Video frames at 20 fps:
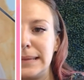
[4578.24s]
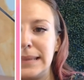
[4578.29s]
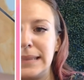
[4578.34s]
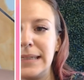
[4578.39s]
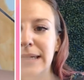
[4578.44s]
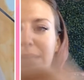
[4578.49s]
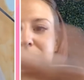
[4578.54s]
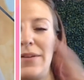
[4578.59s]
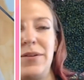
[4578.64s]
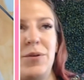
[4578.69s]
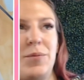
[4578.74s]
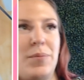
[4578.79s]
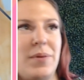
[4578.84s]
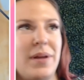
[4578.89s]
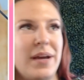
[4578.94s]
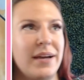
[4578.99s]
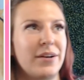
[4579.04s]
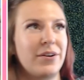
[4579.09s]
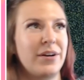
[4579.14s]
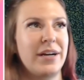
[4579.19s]
got a little
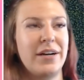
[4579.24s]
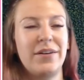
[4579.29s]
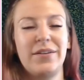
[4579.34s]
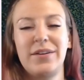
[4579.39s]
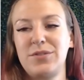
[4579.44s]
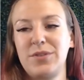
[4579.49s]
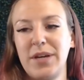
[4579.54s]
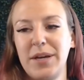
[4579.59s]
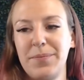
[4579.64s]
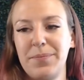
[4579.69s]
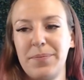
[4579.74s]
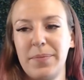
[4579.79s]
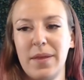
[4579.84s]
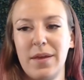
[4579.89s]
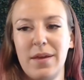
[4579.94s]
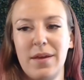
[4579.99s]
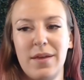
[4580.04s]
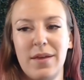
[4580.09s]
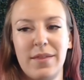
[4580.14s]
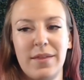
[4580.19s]
black in her hair, that's okay.
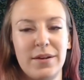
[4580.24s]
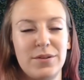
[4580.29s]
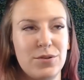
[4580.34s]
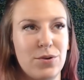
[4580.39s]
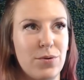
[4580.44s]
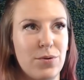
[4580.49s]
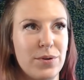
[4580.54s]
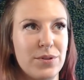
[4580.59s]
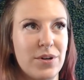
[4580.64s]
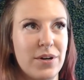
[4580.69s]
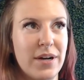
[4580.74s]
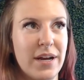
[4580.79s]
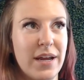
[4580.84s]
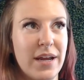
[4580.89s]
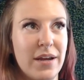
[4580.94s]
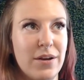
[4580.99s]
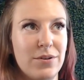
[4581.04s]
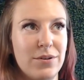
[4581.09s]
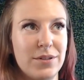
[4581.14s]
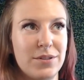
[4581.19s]
It's always on an
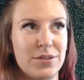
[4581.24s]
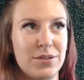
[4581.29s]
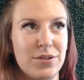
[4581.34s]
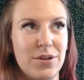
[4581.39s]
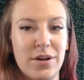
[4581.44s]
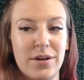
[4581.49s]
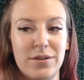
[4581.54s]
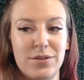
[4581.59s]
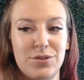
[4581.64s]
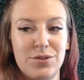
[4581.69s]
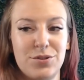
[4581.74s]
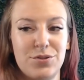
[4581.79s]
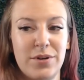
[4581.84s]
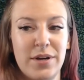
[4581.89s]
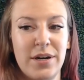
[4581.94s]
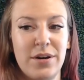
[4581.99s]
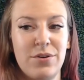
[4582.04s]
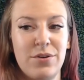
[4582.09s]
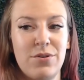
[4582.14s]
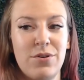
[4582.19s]
angle. It's not
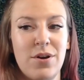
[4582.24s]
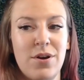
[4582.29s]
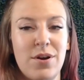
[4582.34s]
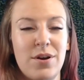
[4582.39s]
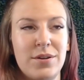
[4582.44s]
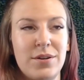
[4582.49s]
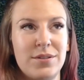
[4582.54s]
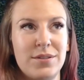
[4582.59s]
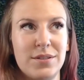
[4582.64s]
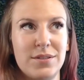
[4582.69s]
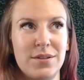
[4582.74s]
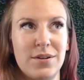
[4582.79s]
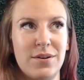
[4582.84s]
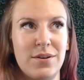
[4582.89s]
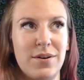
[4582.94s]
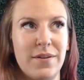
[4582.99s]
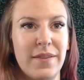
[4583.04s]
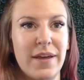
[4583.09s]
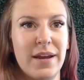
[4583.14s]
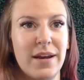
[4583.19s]
straight across. It's
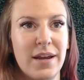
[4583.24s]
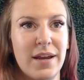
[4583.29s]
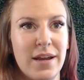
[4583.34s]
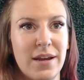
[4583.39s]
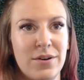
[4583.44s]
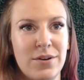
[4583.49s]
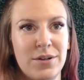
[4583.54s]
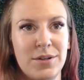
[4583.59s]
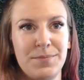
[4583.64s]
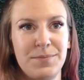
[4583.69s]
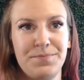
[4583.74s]
on that angle.